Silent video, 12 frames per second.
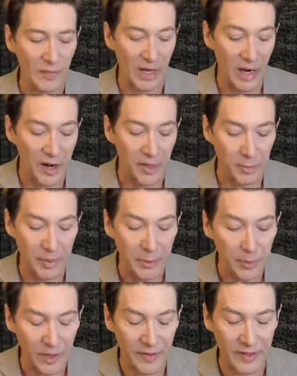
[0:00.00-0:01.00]
A lot of the
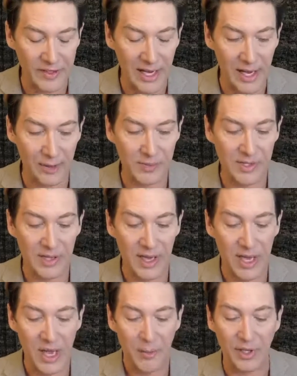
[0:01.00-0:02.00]
people in the times.
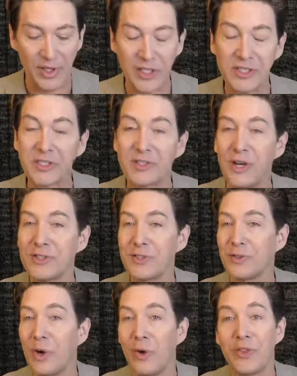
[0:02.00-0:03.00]
But Jesus also
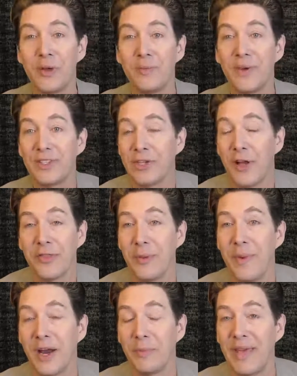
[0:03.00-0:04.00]
taught them
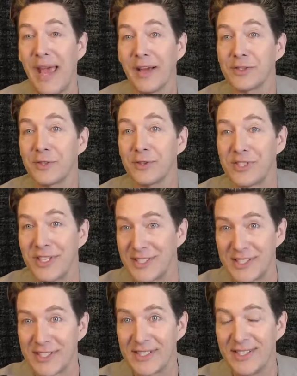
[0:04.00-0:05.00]
how to be
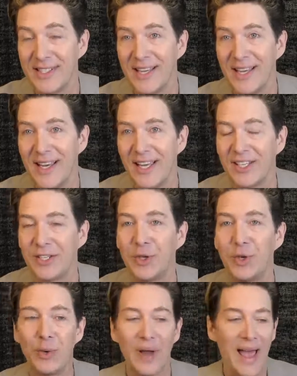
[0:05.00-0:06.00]
exorcists,
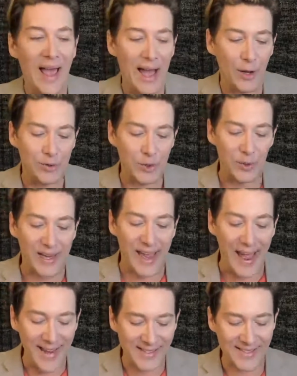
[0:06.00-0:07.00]
how to
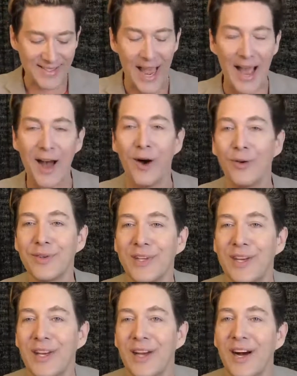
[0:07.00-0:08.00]
cast out
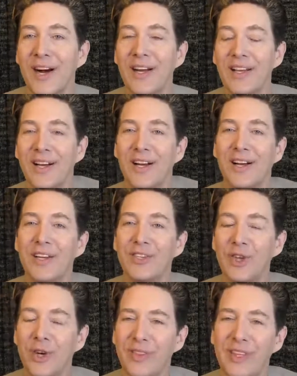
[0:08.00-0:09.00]

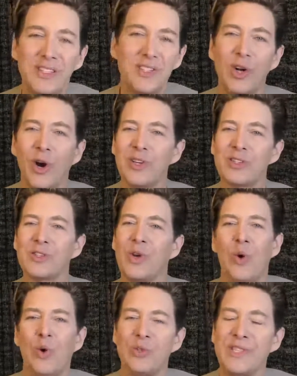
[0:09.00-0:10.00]
these dark
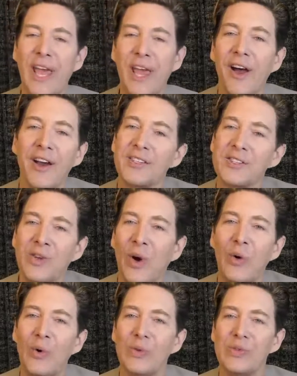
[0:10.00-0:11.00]
souls, chaotic
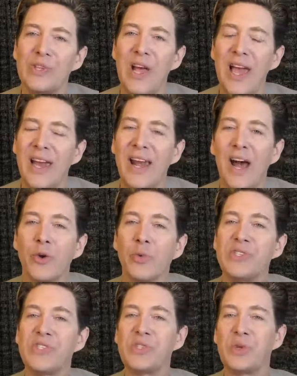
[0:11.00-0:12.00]
souls, and how to
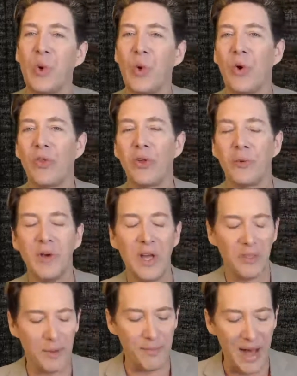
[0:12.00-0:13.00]
restore
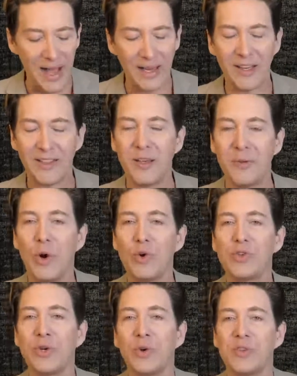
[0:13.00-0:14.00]
the mind and the
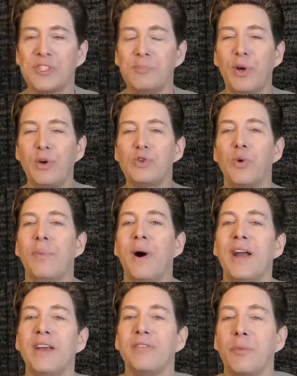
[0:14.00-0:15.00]
emotional and spiritual
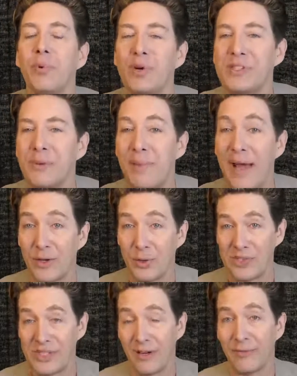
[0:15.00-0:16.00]
body of the person back to
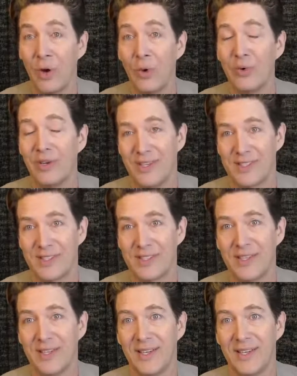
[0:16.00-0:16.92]
a state of wholeness.